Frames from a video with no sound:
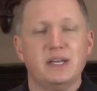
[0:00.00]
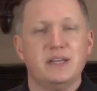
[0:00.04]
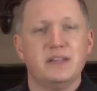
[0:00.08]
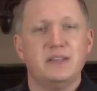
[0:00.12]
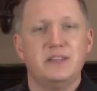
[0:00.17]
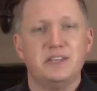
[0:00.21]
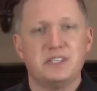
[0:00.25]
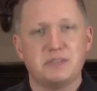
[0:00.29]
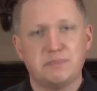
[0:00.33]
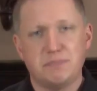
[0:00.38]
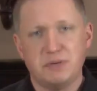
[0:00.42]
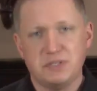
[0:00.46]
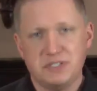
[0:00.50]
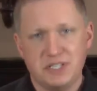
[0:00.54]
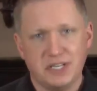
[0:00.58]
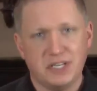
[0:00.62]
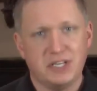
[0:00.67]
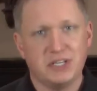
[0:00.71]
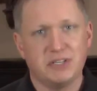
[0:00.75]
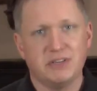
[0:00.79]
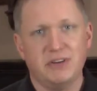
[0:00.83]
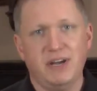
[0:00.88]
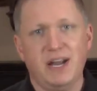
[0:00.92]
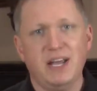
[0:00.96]
This
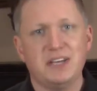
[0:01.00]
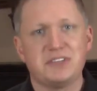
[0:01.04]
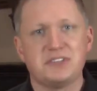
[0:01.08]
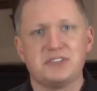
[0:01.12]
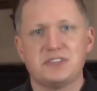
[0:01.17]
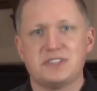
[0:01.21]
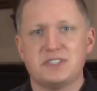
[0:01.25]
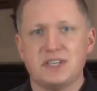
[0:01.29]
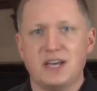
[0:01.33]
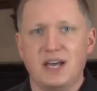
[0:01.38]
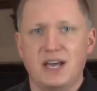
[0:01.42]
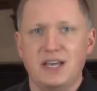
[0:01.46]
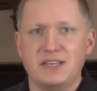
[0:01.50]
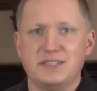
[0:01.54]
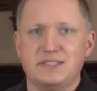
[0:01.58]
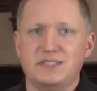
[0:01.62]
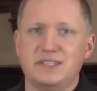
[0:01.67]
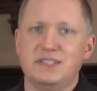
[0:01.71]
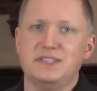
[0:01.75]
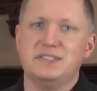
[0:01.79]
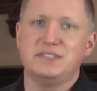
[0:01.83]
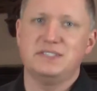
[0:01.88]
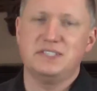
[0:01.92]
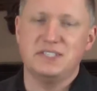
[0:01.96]
particular exercise
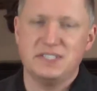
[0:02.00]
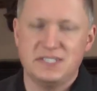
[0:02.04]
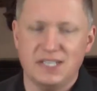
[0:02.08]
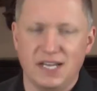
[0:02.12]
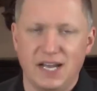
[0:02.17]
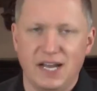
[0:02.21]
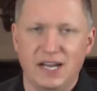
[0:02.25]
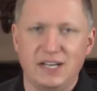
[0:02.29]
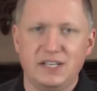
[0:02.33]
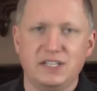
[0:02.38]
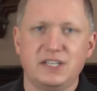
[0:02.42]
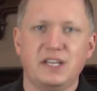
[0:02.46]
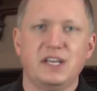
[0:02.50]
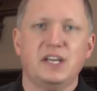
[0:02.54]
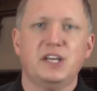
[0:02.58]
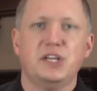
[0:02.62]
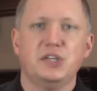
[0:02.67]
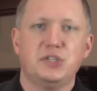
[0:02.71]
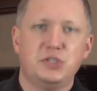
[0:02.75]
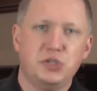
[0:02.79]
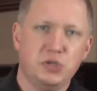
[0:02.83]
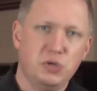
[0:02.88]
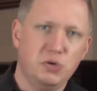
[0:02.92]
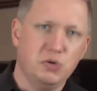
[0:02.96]
is designed
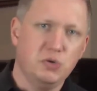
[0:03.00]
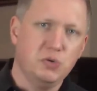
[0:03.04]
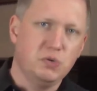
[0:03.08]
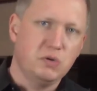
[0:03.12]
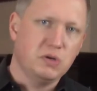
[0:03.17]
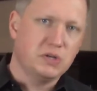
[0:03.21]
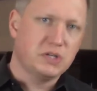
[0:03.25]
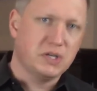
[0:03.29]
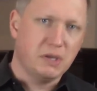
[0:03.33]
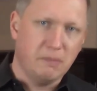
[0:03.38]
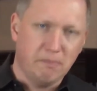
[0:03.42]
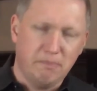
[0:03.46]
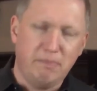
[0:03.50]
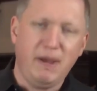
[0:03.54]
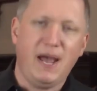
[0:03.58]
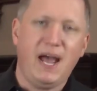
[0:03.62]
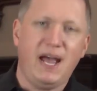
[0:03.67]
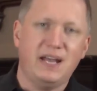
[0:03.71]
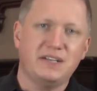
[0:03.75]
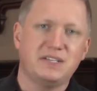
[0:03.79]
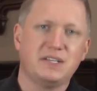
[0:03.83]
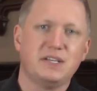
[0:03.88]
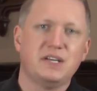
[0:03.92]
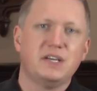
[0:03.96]
to
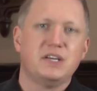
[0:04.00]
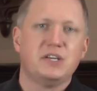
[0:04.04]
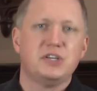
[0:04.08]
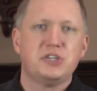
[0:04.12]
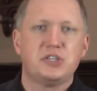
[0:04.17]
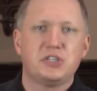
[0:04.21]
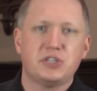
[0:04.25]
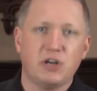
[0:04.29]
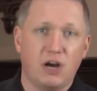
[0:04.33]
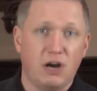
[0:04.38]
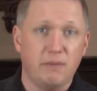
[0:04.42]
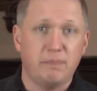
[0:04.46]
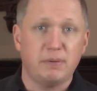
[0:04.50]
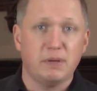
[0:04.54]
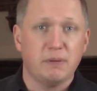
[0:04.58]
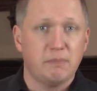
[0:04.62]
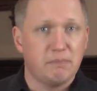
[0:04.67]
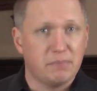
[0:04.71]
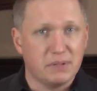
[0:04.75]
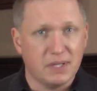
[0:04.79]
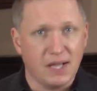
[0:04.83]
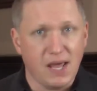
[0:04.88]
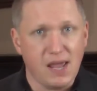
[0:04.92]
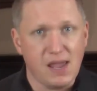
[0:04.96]
combat sharp
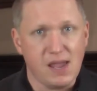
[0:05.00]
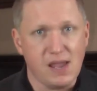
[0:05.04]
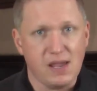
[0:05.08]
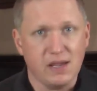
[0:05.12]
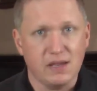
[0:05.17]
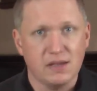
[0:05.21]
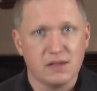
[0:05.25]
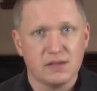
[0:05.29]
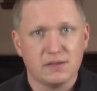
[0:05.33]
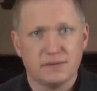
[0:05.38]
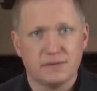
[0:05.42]
playing.